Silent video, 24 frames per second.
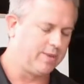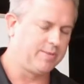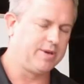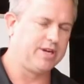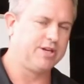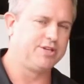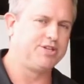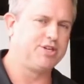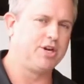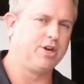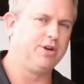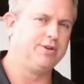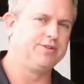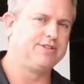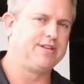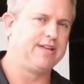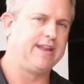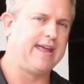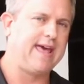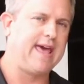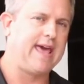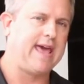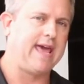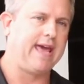I'm going to show you
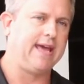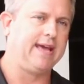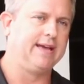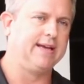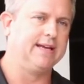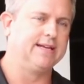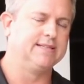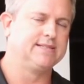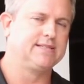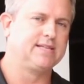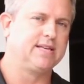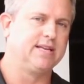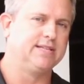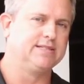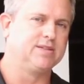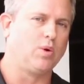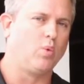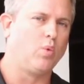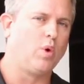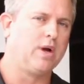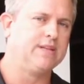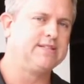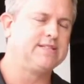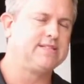today is a
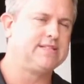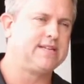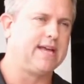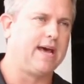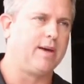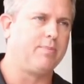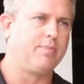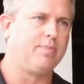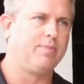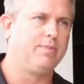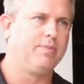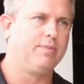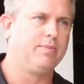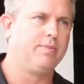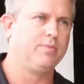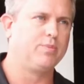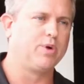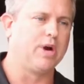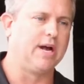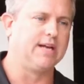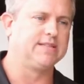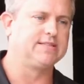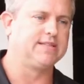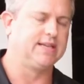1-step
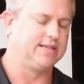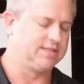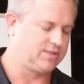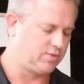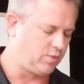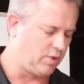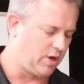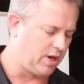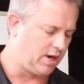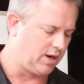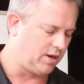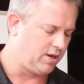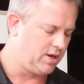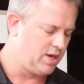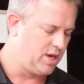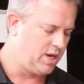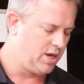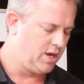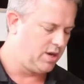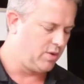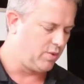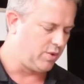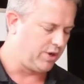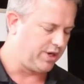process where
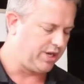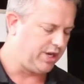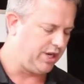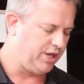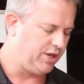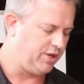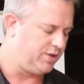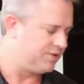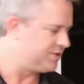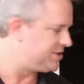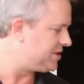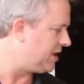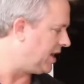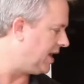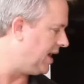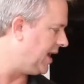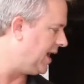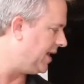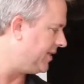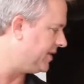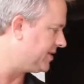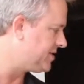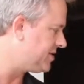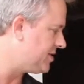we're going to use
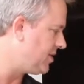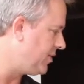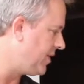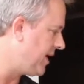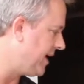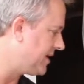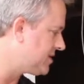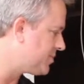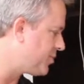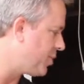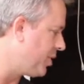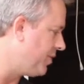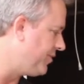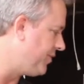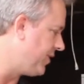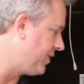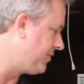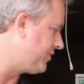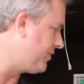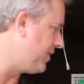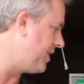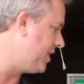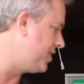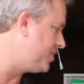the SONAX Perfect
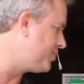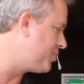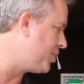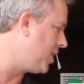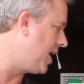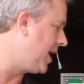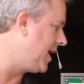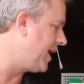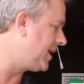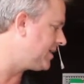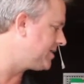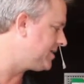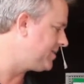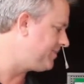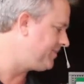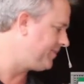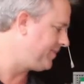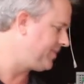Finish product,